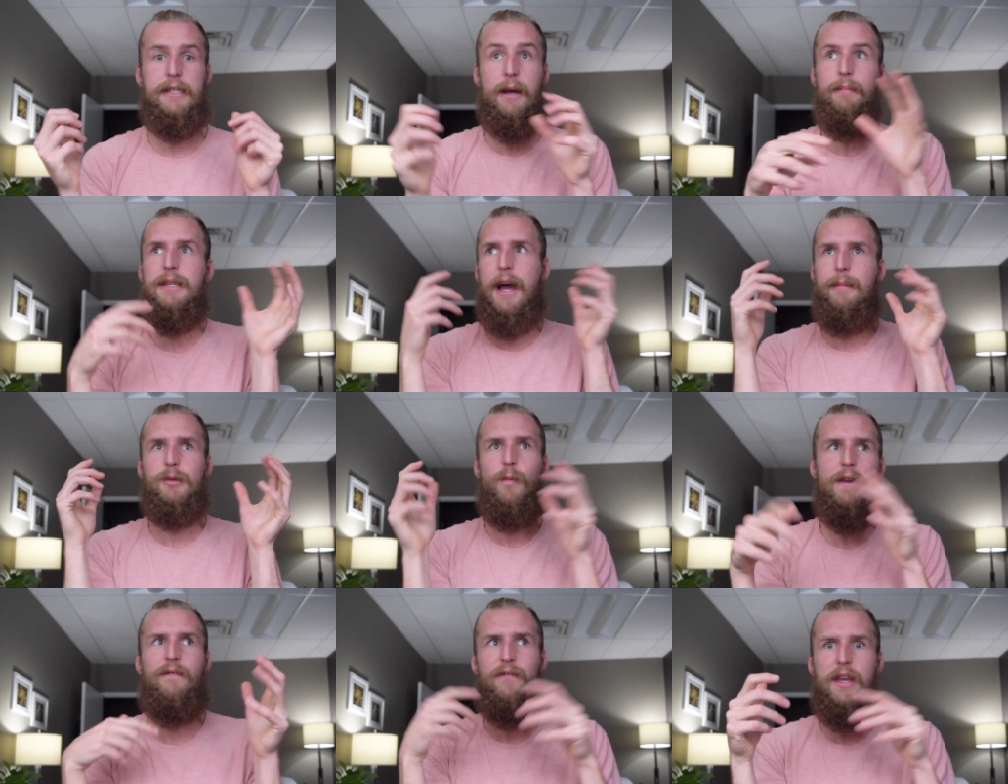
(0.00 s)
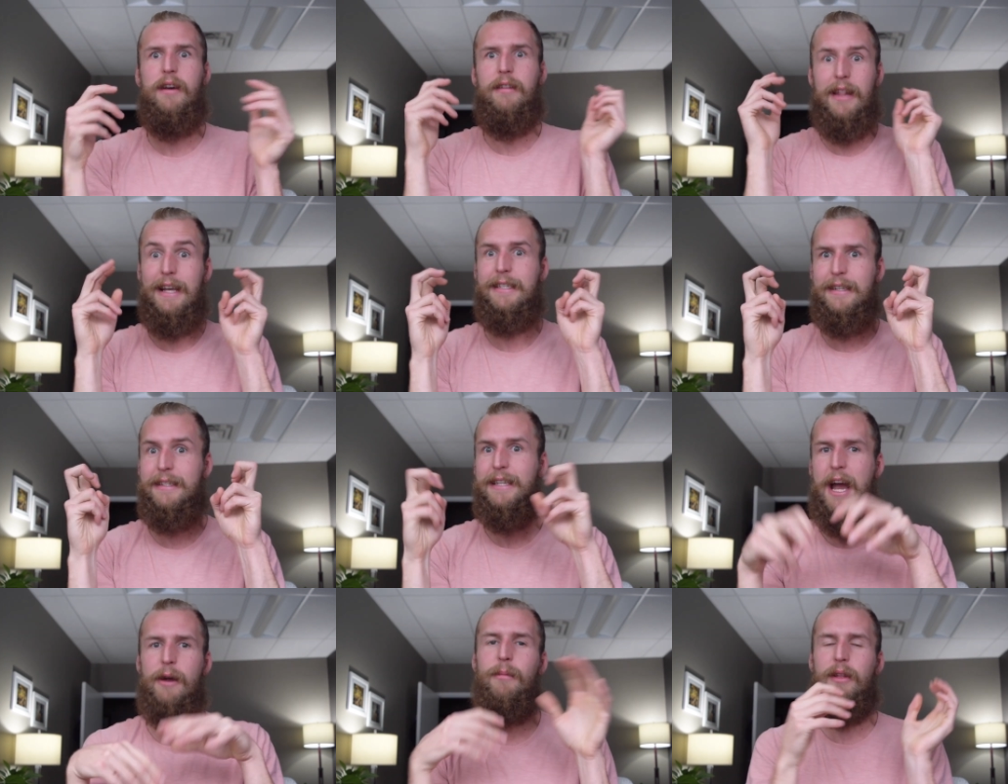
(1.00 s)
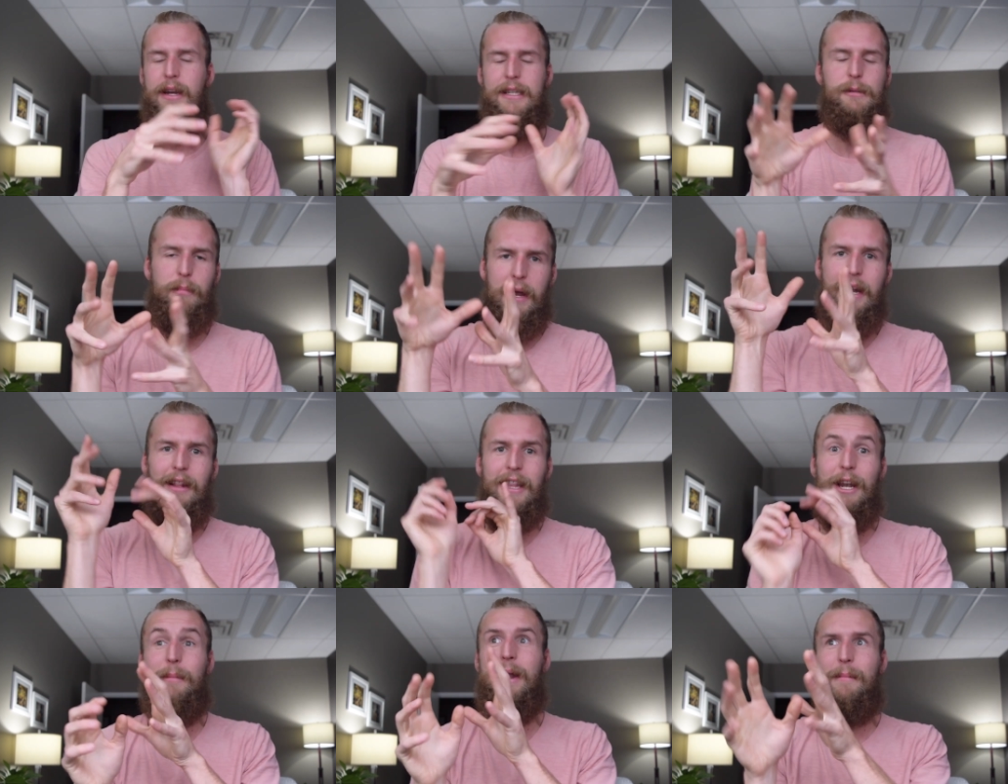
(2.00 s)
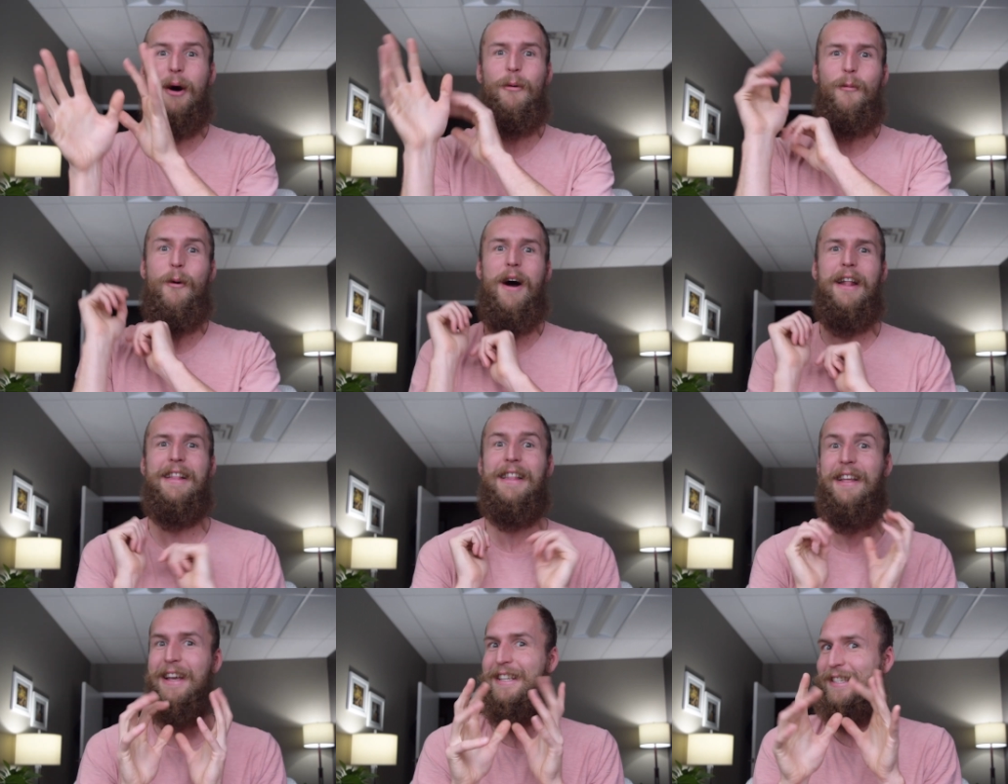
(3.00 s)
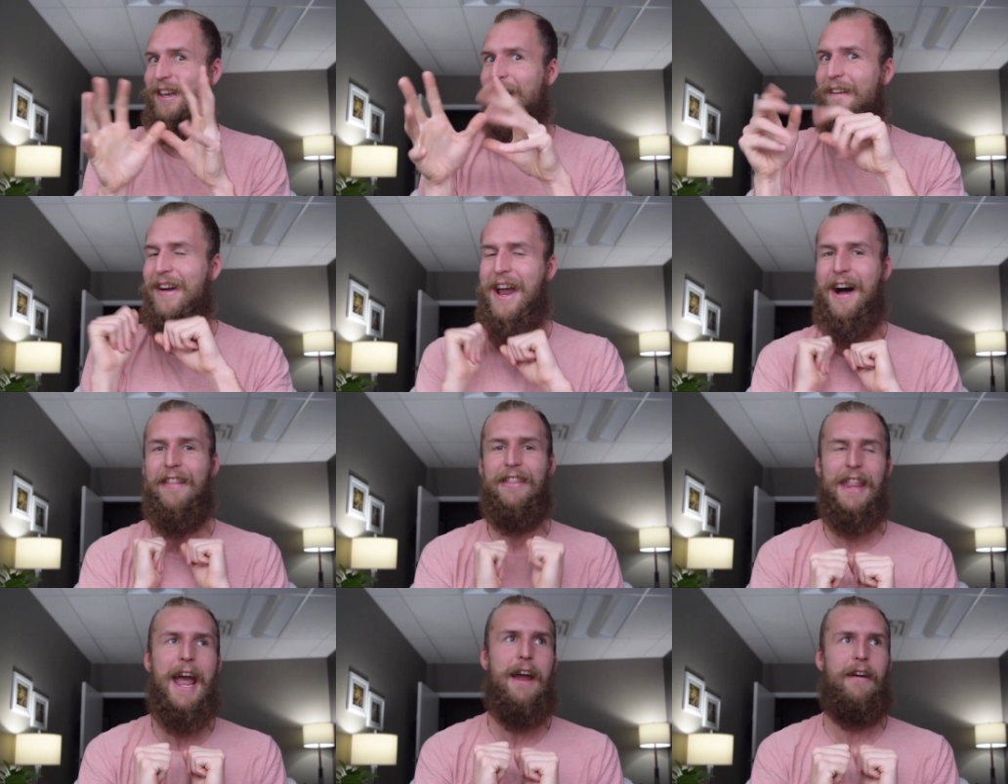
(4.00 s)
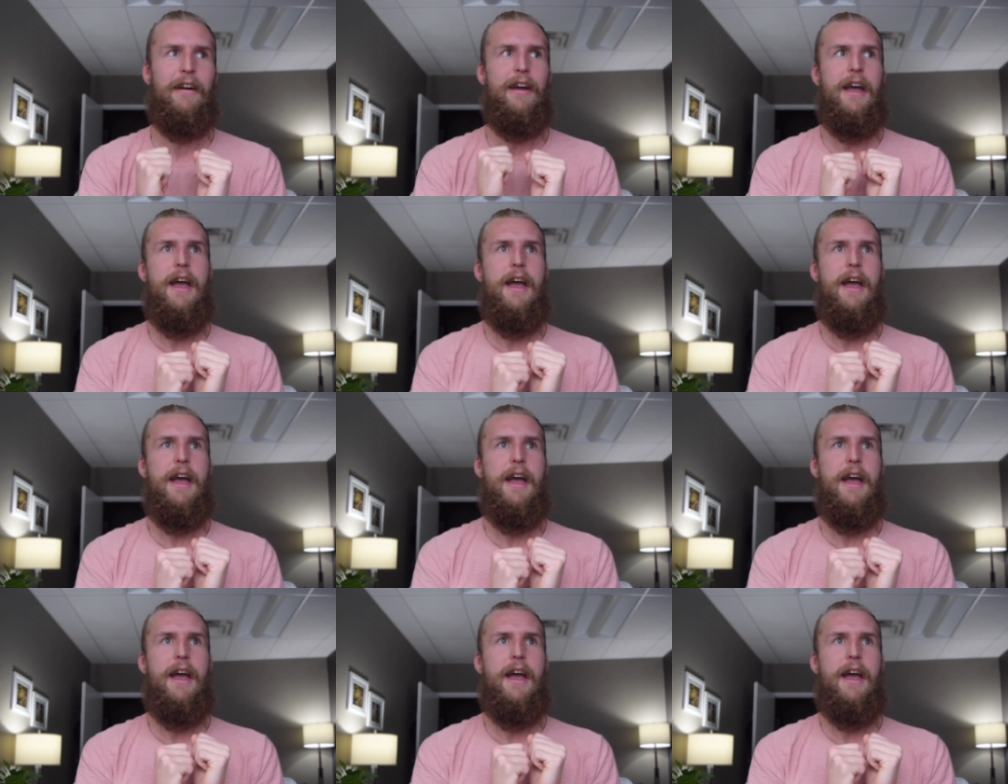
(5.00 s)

Sometimes we feel less desirable and explain a little bit about what is going on there.